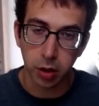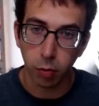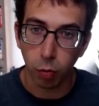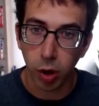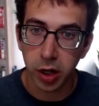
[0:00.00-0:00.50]

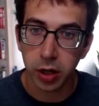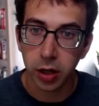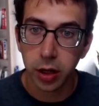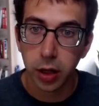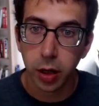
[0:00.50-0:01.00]
one
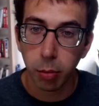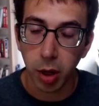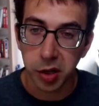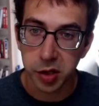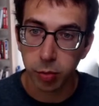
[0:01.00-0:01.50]

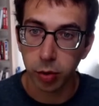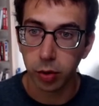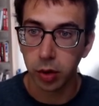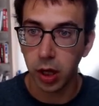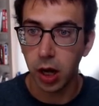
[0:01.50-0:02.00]

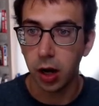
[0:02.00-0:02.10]
possible uh,